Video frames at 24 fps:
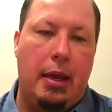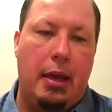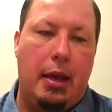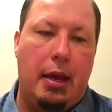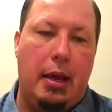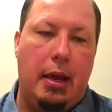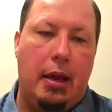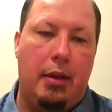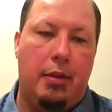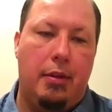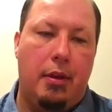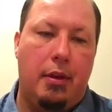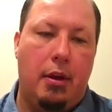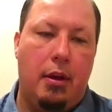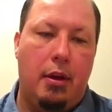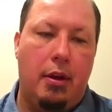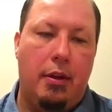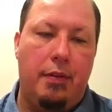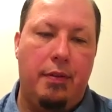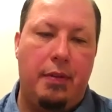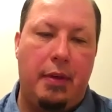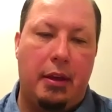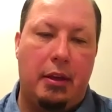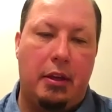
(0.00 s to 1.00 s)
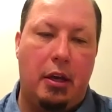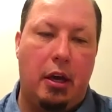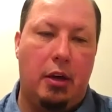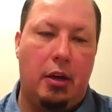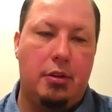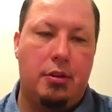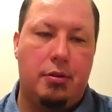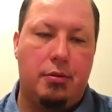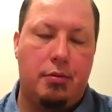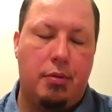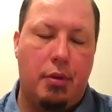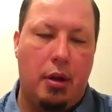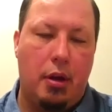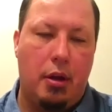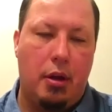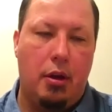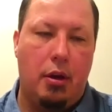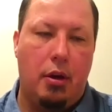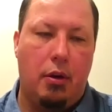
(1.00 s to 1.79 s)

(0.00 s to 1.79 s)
And they concentrate